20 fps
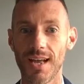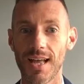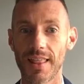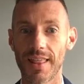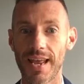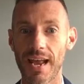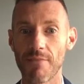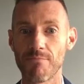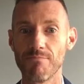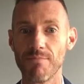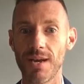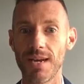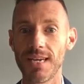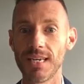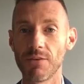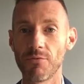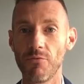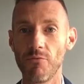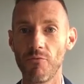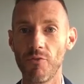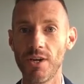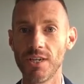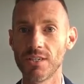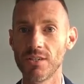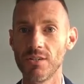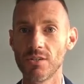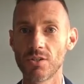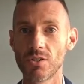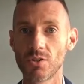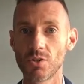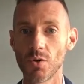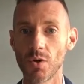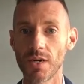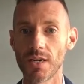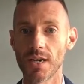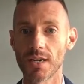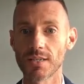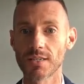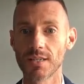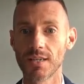They have many different reasons to join
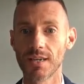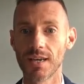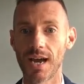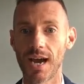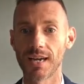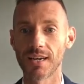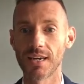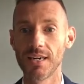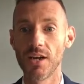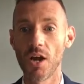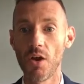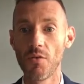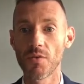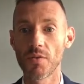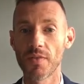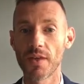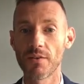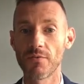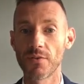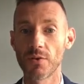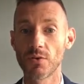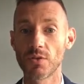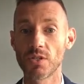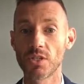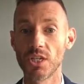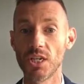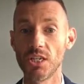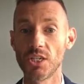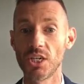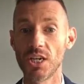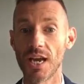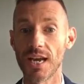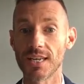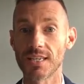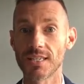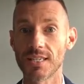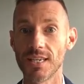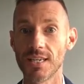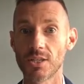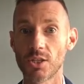us, and I know that they feel
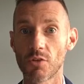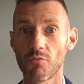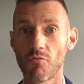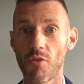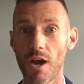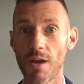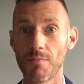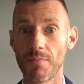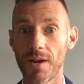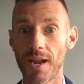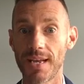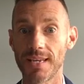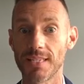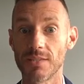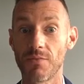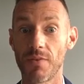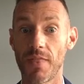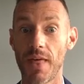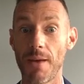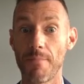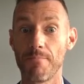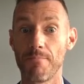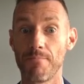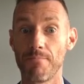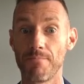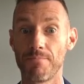CGS is the right place for them.